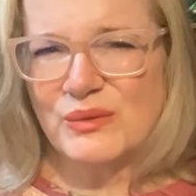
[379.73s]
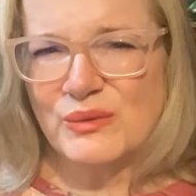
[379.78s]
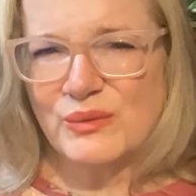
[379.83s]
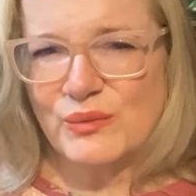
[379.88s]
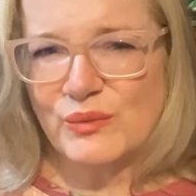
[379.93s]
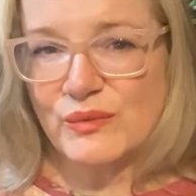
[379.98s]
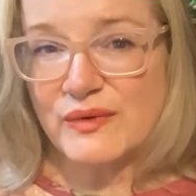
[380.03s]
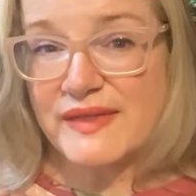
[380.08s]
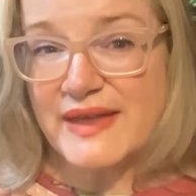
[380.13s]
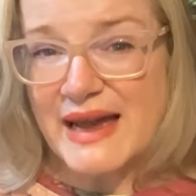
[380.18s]

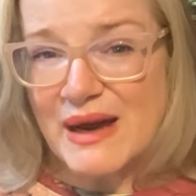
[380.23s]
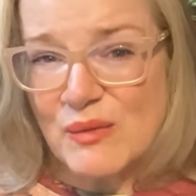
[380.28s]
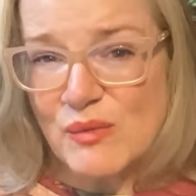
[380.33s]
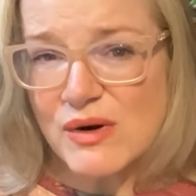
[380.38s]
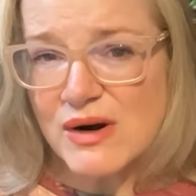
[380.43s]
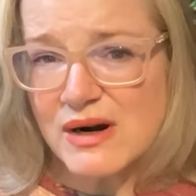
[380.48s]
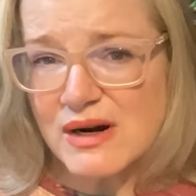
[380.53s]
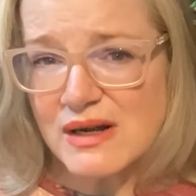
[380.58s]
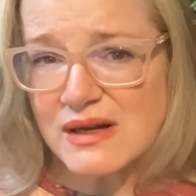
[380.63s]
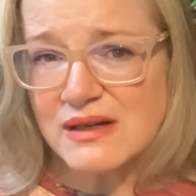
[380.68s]
Will that
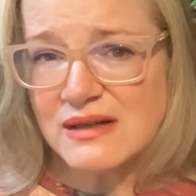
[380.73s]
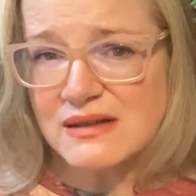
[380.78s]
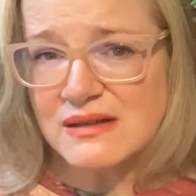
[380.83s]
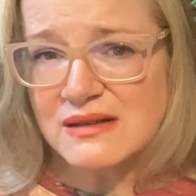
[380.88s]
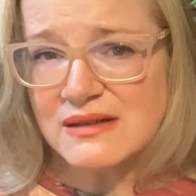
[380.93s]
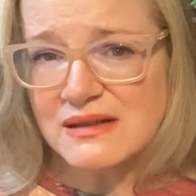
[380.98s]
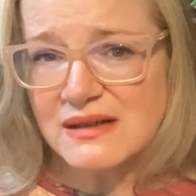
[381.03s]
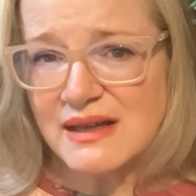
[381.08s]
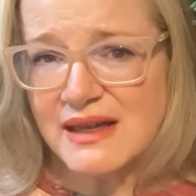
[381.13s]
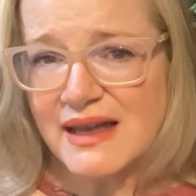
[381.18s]
work?
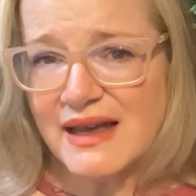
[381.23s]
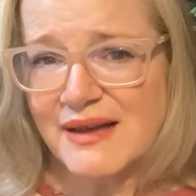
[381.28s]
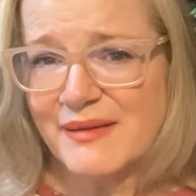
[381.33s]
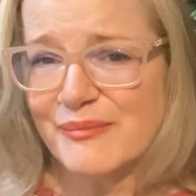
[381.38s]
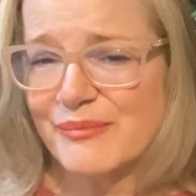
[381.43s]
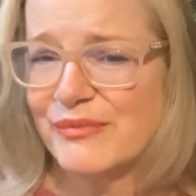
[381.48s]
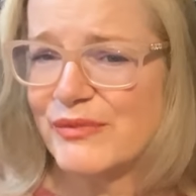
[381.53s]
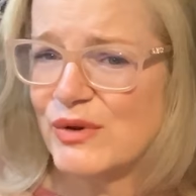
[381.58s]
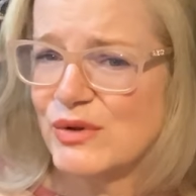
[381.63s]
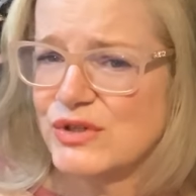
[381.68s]

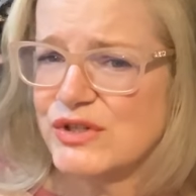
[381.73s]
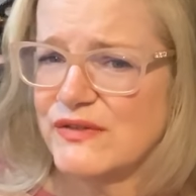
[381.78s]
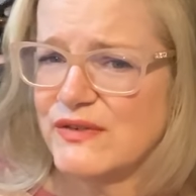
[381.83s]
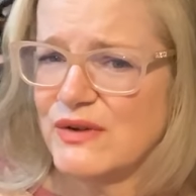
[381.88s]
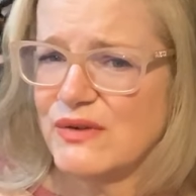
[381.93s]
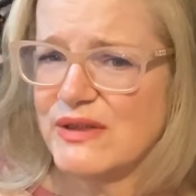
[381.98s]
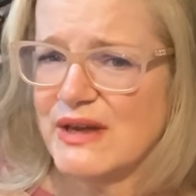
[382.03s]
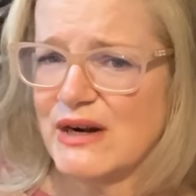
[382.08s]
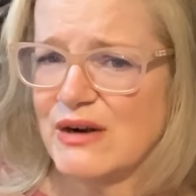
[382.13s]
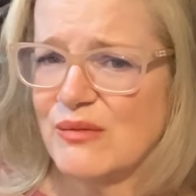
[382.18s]
Those of you
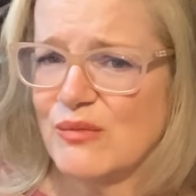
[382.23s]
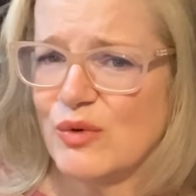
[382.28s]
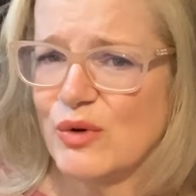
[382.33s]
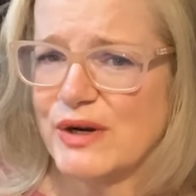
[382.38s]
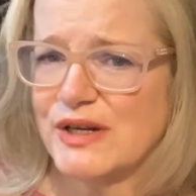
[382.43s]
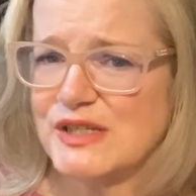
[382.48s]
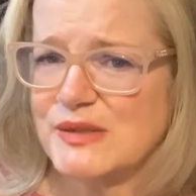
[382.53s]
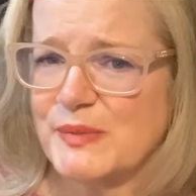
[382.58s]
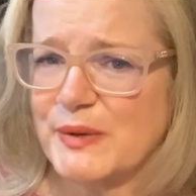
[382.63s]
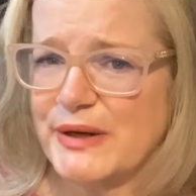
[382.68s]
that are more
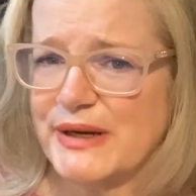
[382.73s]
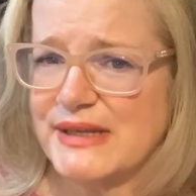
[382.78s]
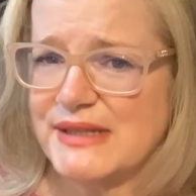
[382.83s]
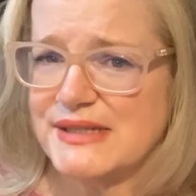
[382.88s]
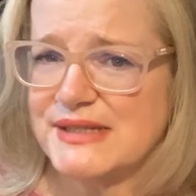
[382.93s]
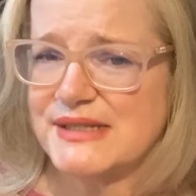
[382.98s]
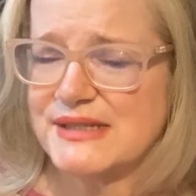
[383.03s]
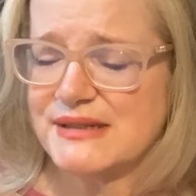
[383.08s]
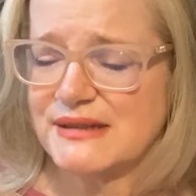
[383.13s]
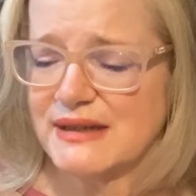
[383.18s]

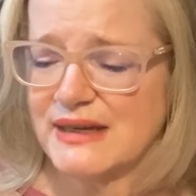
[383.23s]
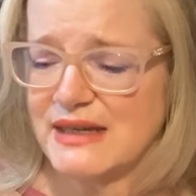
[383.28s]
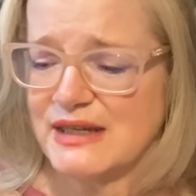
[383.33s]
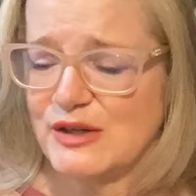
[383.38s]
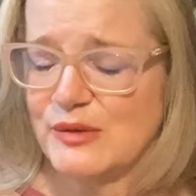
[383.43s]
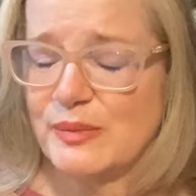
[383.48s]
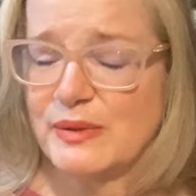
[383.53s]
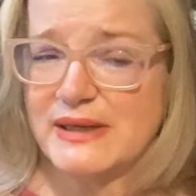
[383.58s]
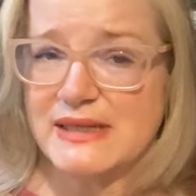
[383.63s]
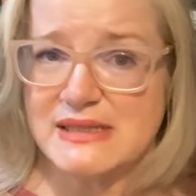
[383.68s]
experienced, can you
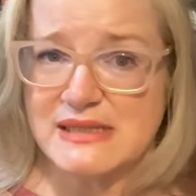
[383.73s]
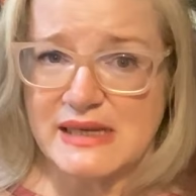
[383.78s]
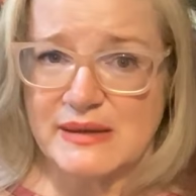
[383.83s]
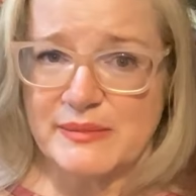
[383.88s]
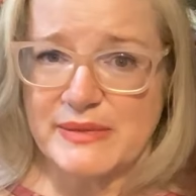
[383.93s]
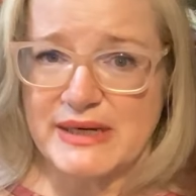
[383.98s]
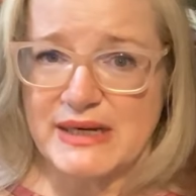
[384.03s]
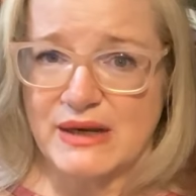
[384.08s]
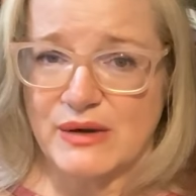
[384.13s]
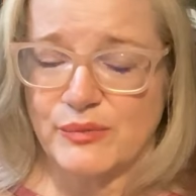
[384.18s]
please let
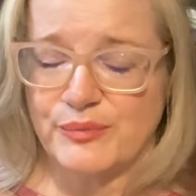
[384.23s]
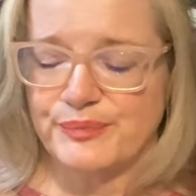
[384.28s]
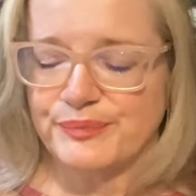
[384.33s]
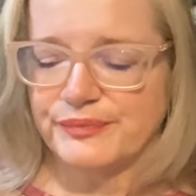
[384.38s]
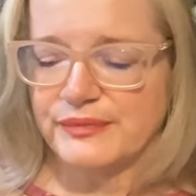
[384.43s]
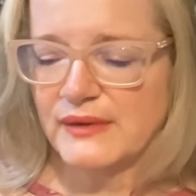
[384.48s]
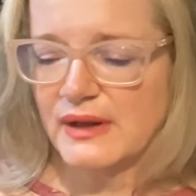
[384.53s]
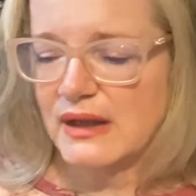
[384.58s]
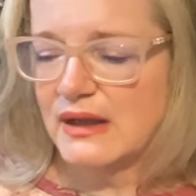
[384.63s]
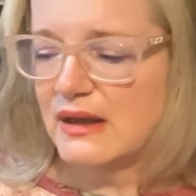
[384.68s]
me know?
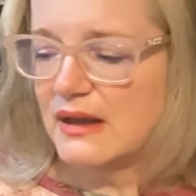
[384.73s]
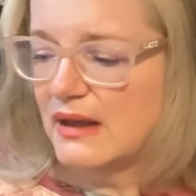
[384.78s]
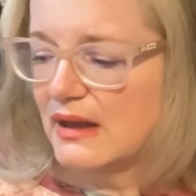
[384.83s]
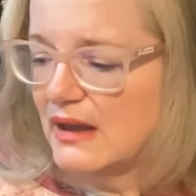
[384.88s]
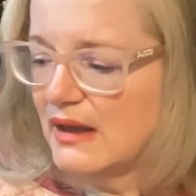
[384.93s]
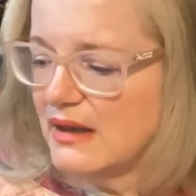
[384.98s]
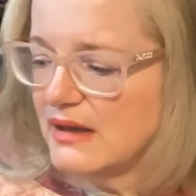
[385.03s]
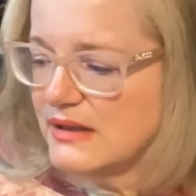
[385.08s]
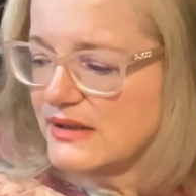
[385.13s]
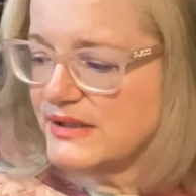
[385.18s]

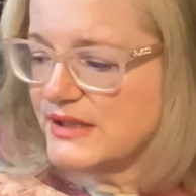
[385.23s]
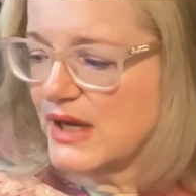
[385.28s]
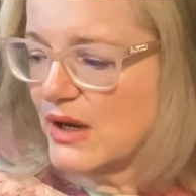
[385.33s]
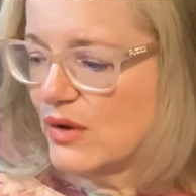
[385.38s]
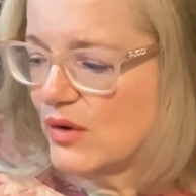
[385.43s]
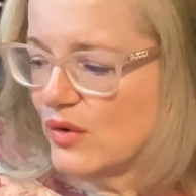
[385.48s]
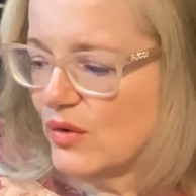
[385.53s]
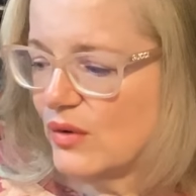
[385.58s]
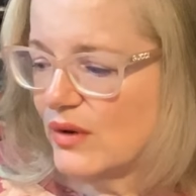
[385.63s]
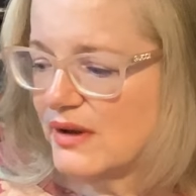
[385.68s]

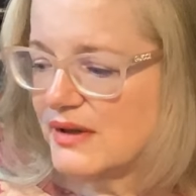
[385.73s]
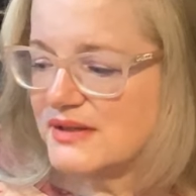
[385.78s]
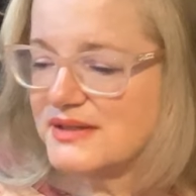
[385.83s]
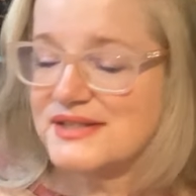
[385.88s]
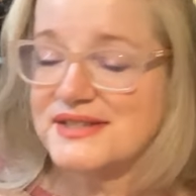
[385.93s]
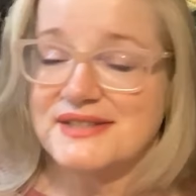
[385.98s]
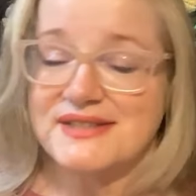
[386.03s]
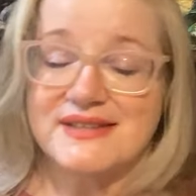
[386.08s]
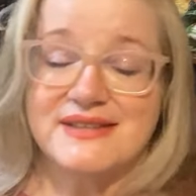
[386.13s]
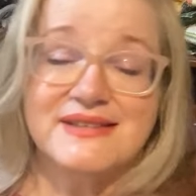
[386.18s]
So
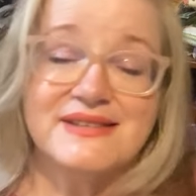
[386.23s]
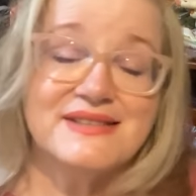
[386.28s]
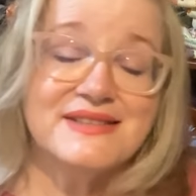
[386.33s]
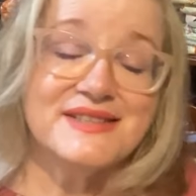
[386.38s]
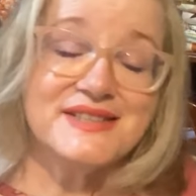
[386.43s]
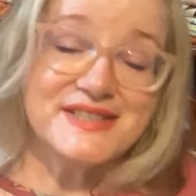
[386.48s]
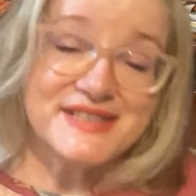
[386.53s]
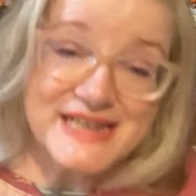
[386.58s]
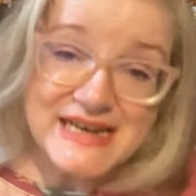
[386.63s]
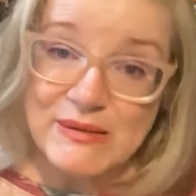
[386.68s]

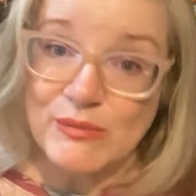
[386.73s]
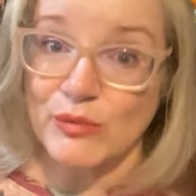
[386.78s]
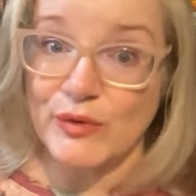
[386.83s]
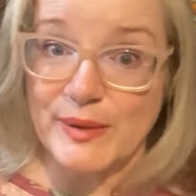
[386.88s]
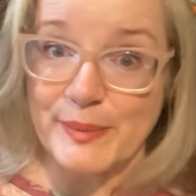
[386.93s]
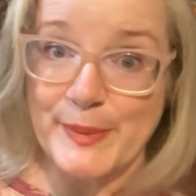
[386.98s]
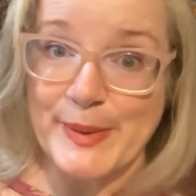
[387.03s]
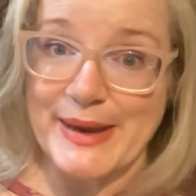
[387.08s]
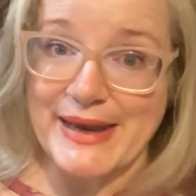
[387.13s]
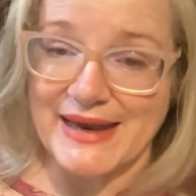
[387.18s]
seam
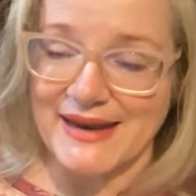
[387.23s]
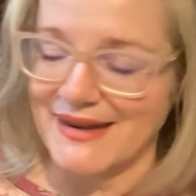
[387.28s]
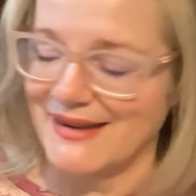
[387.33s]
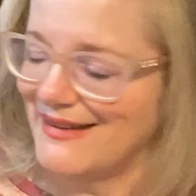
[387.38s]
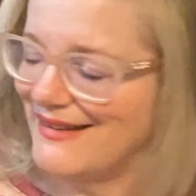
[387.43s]
ripping.